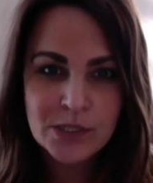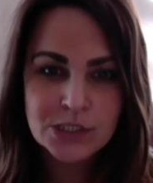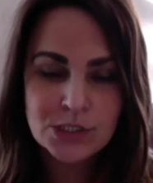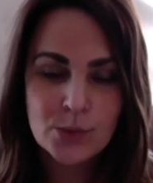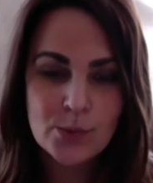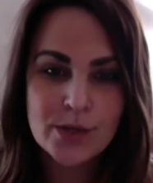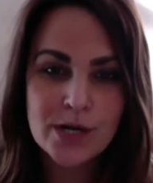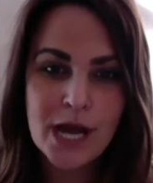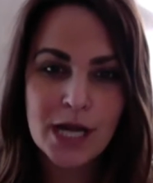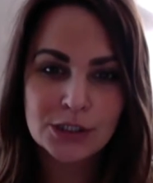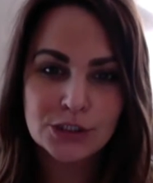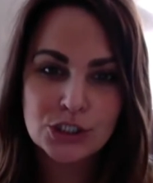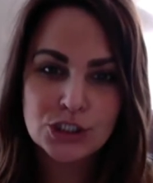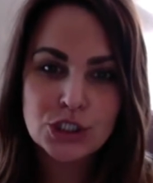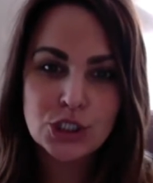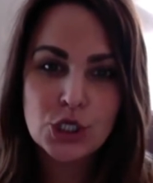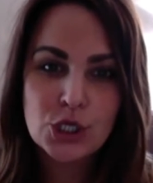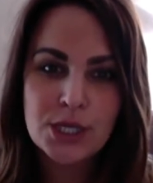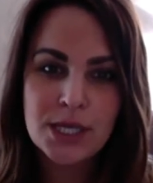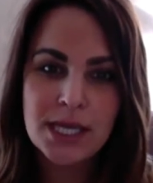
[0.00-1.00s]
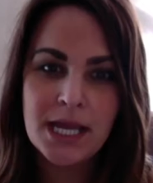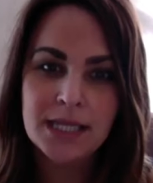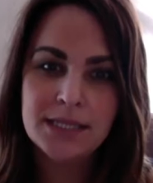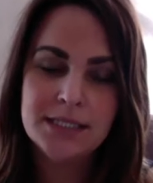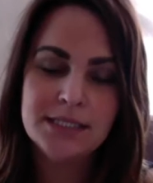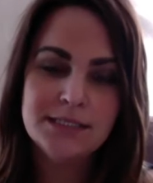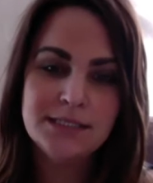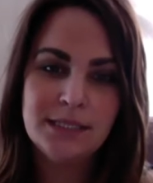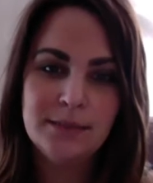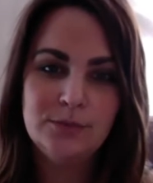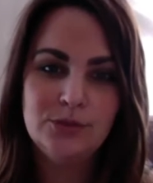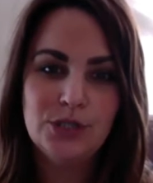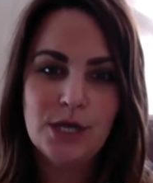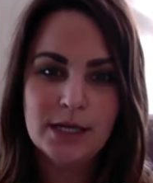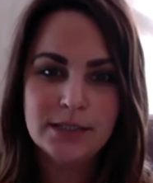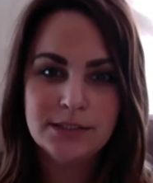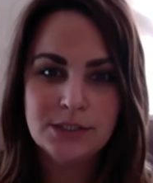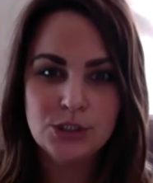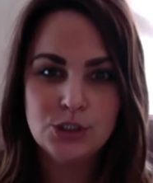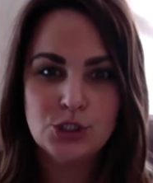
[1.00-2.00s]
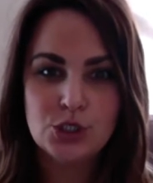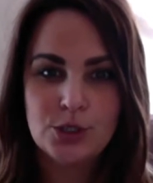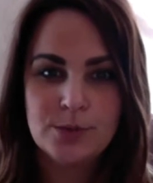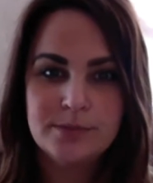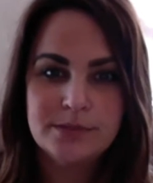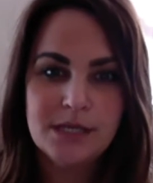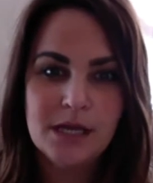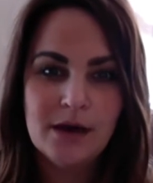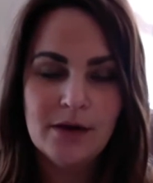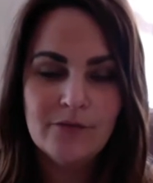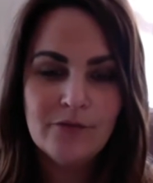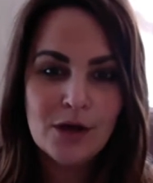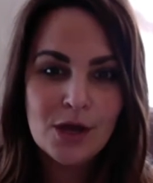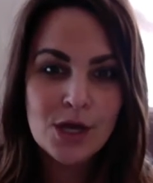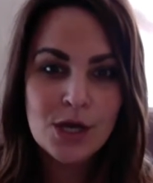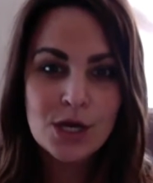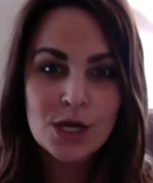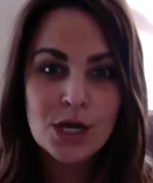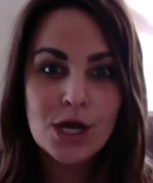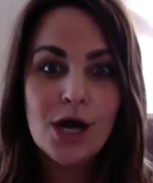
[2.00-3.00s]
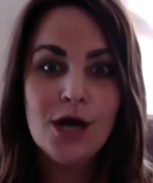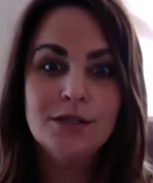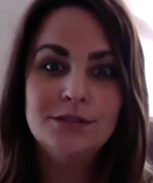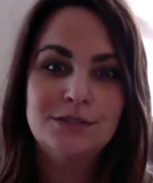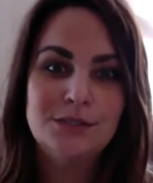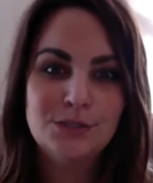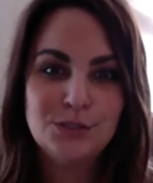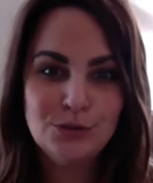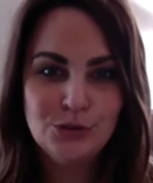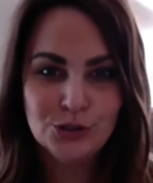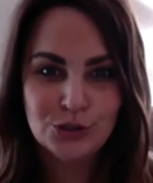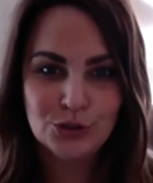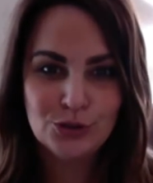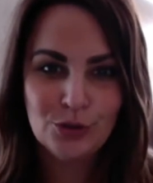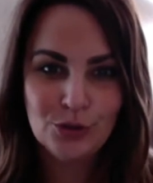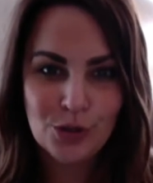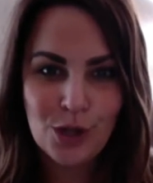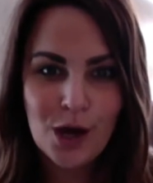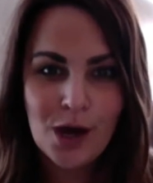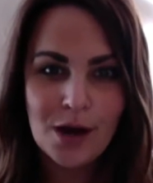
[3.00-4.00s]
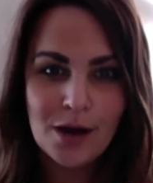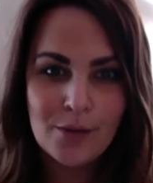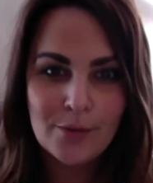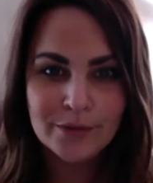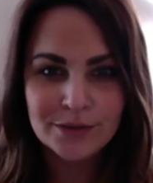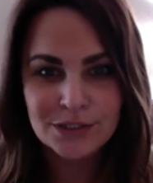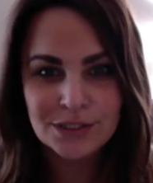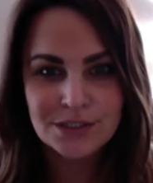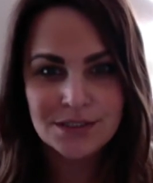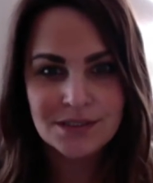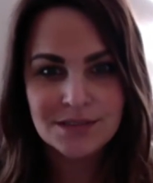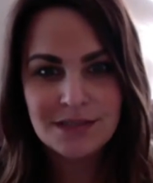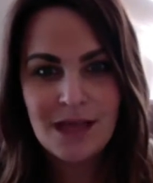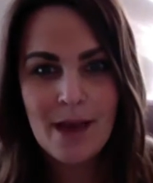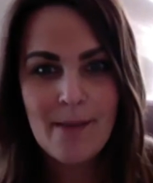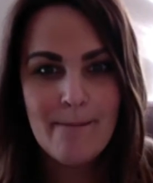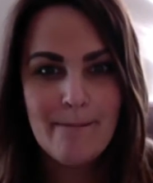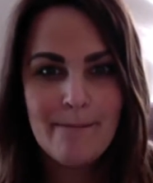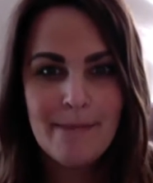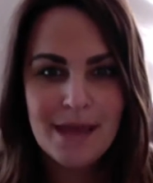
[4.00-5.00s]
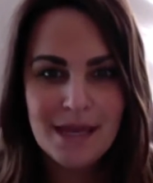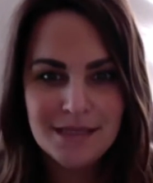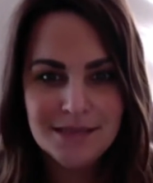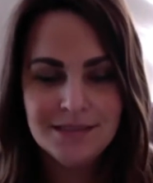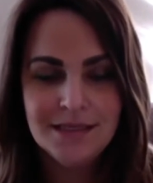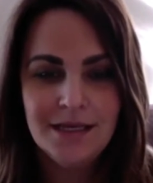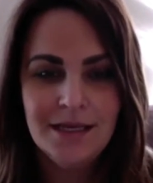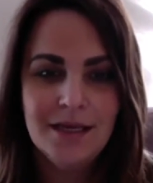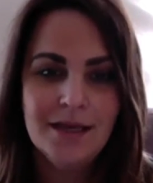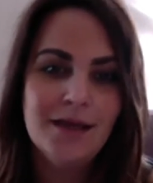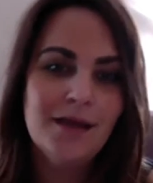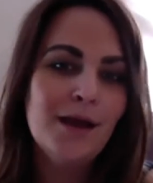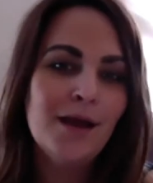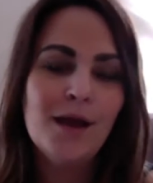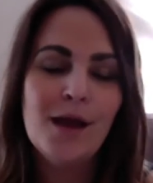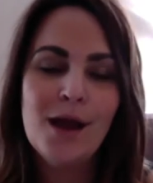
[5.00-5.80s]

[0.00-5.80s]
So we're not just looking at the subject in terms of constitutional law, which is this amazing,